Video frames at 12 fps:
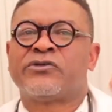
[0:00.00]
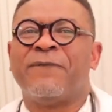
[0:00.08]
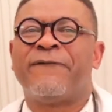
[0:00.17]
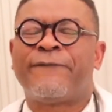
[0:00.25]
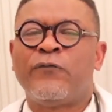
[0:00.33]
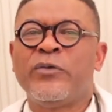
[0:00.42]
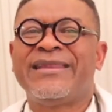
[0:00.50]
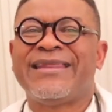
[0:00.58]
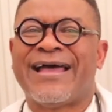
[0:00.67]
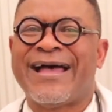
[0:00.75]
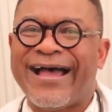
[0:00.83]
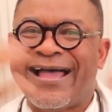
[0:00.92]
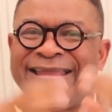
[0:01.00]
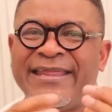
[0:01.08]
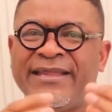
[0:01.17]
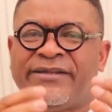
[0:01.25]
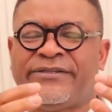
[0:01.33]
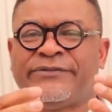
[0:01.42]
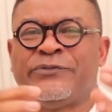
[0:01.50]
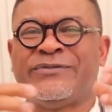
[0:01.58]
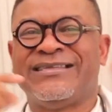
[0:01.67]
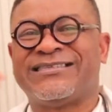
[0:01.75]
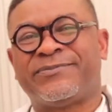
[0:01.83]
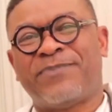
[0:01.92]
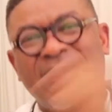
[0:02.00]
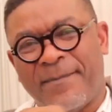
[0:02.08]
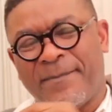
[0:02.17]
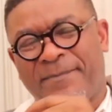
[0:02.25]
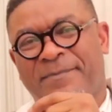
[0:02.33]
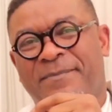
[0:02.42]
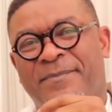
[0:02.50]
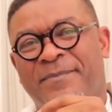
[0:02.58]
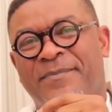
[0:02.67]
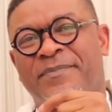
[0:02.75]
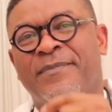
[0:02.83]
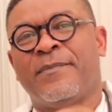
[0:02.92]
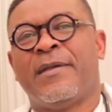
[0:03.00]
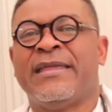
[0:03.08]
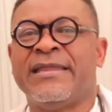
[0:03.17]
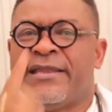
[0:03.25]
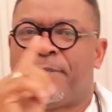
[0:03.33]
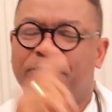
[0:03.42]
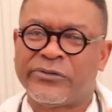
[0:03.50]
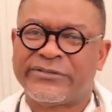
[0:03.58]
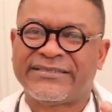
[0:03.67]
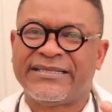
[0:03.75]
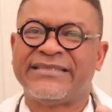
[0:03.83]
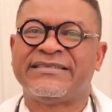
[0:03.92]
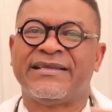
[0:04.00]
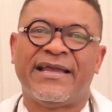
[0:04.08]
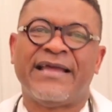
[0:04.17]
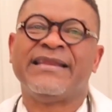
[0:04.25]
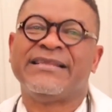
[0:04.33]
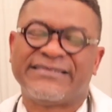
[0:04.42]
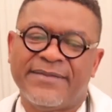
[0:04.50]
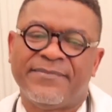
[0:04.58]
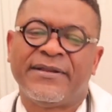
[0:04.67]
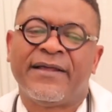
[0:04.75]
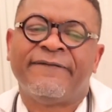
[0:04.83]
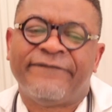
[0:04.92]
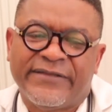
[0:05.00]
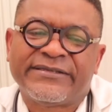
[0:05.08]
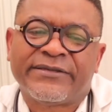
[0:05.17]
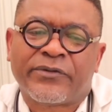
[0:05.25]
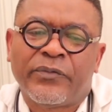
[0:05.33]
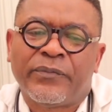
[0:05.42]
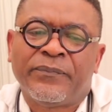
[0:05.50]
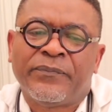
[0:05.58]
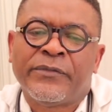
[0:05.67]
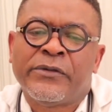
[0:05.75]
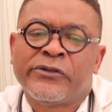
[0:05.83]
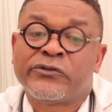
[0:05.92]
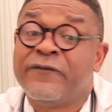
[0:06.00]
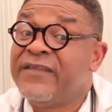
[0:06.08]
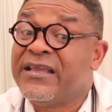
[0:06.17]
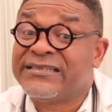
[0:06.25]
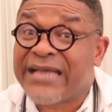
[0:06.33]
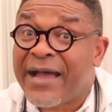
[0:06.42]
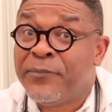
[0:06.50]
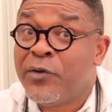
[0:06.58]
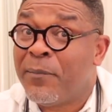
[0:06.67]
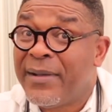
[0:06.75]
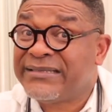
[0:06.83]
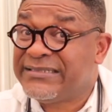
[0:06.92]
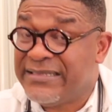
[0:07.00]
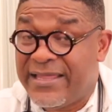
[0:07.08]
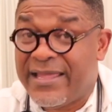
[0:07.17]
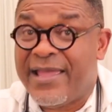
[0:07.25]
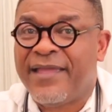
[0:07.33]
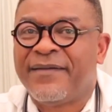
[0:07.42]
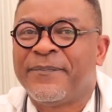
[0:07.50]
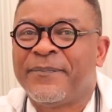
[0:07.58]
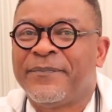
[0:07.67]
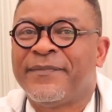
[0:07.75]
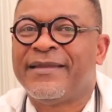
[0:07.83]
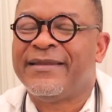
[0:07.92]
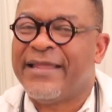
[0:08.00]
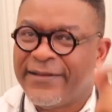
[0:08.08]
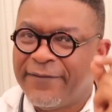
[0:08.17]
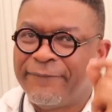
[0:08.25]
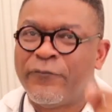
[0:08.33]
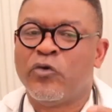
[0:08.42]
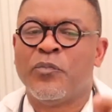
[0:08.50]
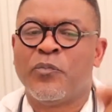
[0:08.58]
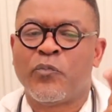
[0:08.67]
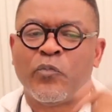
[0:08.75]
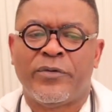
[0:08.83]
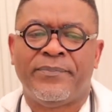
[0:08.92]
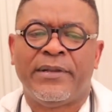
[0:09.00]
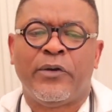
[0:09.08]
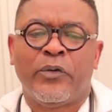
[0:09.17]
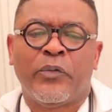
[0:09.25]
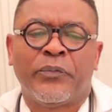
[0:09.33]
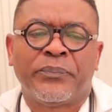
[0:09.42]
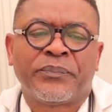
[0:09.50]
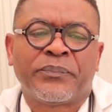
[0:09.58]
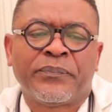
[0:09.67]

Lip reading: some fluid are added to the sperm in the prostate and the seminal vesicle. So if there's abnormality there, then the volume will be low.